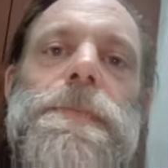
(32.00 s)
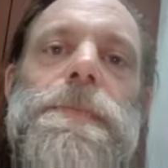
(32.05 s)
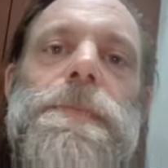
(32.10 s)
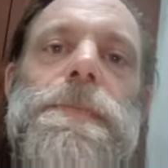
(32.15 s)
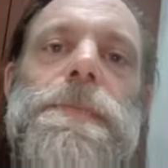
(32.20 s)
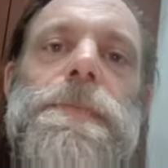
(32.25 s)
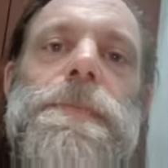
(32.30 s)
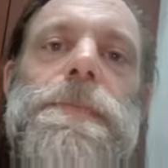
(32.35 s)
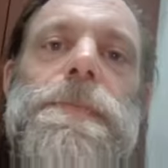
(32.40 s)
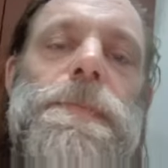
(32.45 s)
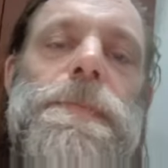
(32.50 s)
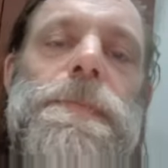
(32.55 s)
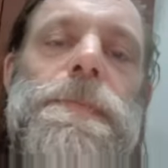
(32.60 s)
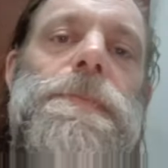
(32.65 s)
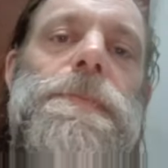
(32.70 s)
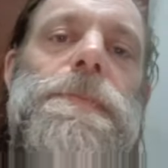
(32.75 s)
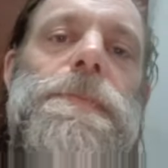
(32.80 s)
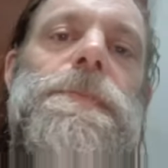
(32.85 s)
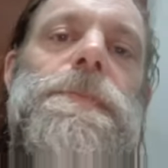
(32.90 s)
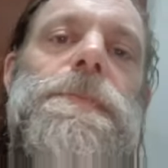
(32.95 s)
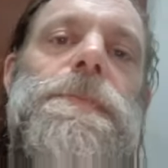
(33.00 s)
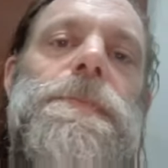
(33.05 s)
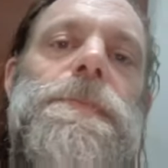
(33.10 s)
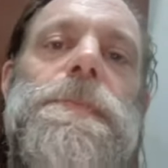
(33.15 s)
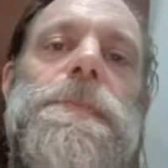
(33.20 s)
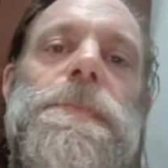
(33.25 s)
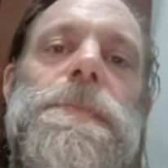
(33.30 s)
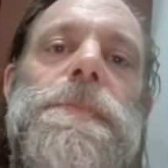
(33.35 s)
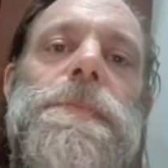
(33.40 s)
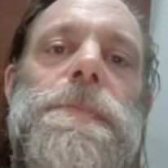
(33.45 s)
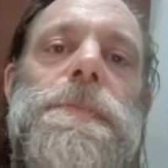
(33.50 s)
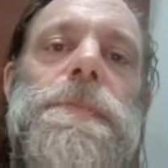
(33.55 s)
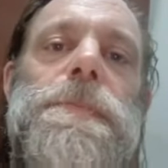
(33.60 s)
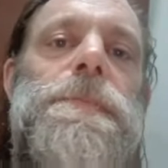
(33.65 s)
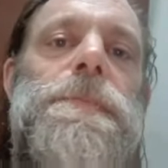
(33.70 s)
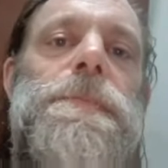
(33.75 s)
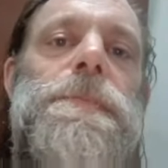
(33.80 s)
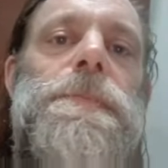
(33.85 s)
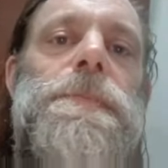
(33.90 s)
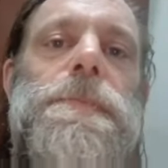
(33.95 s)

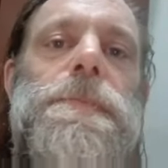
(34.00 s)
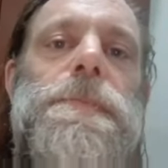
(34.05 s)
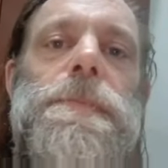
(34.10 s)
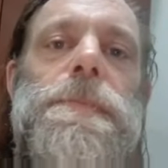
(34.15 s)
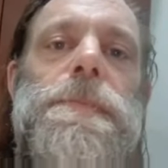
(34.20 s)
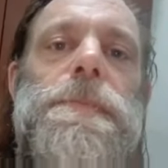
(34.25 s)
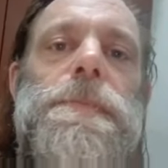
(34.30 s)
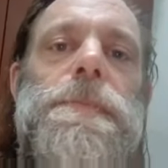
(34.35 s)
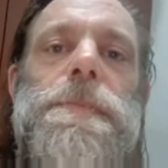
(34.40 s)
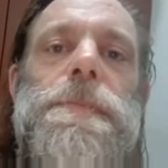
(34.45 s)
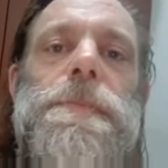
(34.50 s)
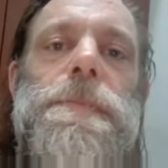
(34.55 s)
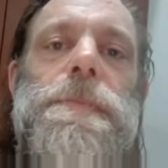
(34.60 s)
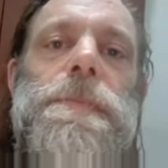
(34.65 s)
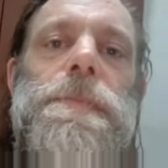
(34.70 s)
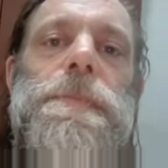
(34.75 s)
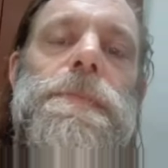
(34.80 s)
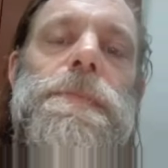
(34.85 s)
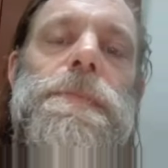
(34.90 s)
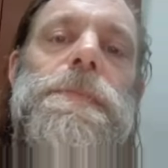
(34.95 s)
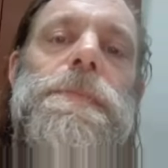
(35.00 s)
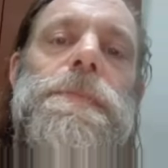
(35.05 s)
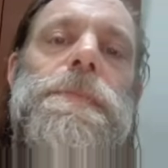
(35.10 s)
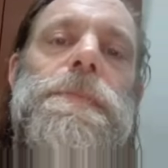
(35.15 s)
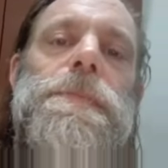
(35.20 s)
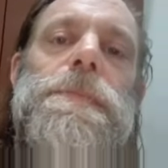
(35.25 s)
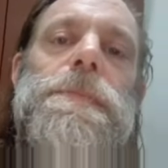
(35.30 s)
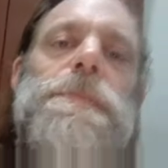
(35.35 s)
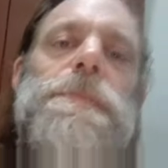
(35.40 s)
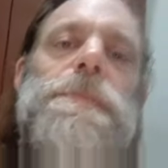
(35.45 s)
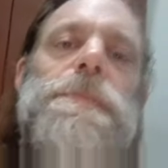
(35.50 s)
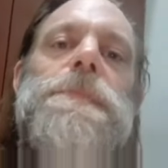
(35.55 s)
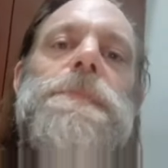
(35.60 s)
No words are spoken by the person on screen.